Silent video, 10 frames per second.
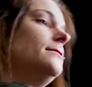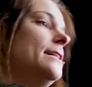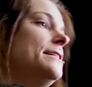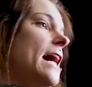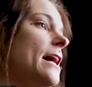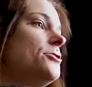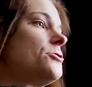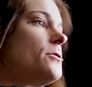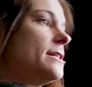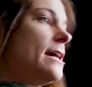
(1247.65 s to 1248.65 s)
He died
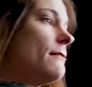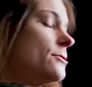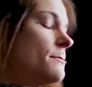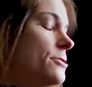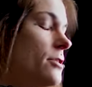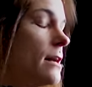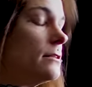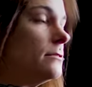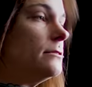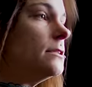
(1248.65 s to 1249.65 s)
shortly after my trial,